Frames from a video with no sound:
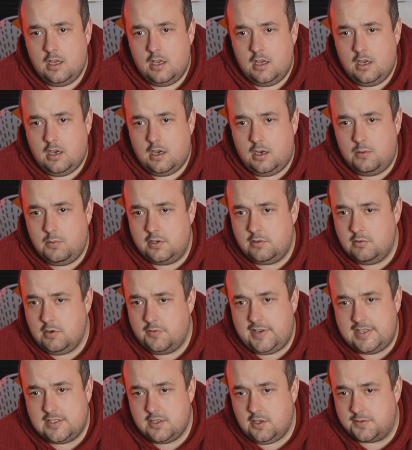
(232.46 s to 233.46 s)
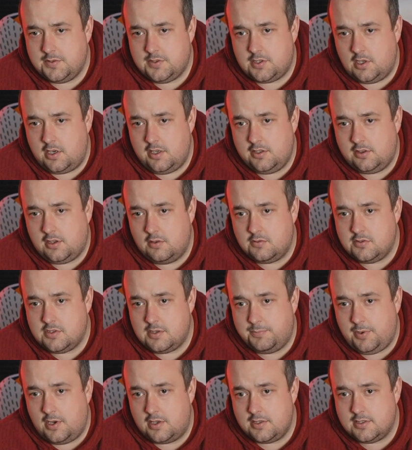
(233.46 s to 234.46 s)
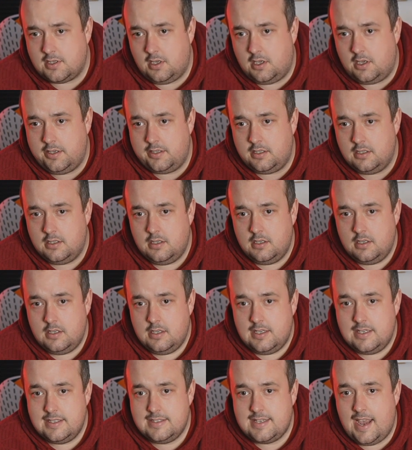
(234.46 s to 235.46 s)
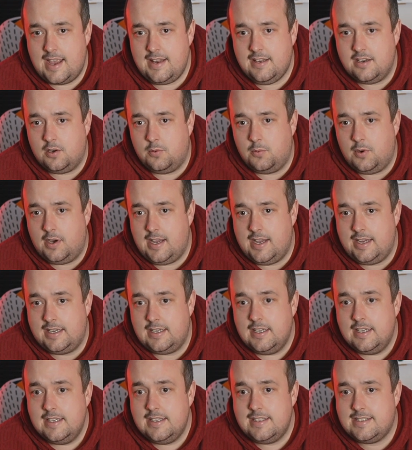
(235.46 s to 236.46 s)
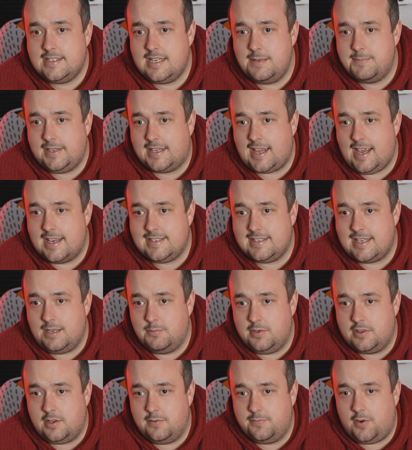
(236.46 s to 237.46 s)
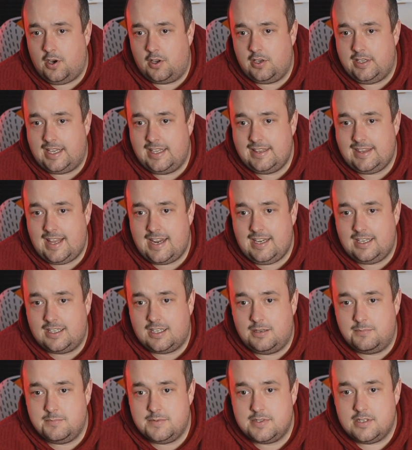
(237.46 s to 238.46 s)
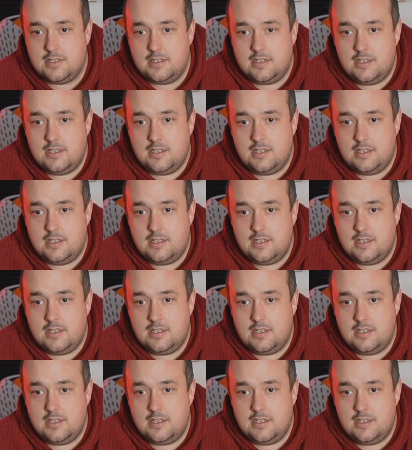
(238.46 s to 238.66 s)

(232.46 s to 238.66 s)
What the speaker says: I wonder if he's offside, though. Szoboszlai is headed away. Simicast then with the volley. It then comes...